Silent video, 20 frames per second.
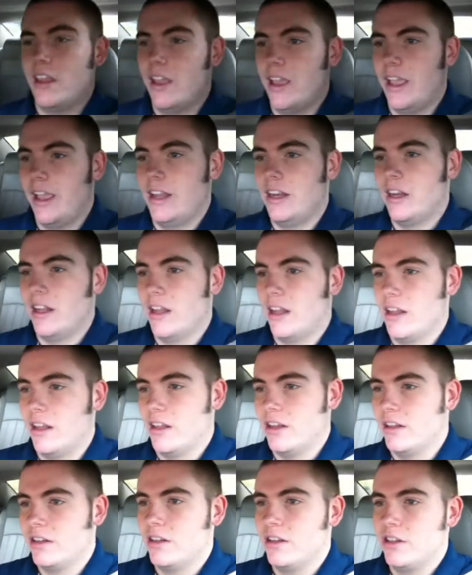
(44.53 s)
And uh,
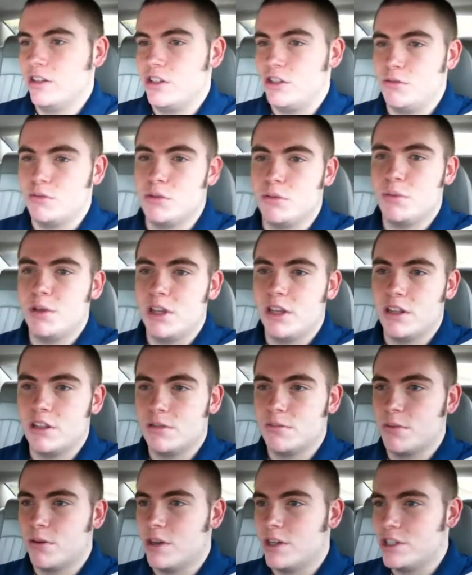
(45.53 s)
she was a big
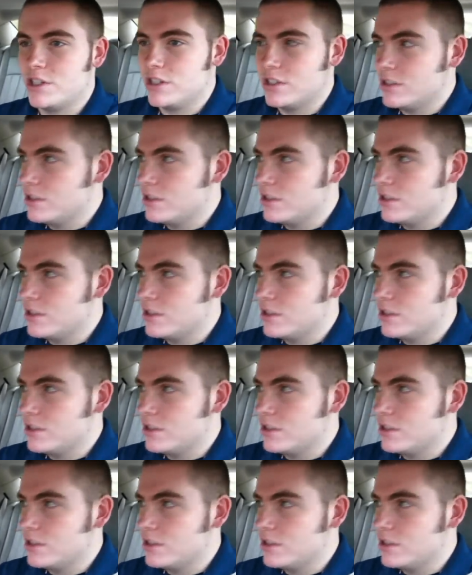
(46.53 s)
inspiration.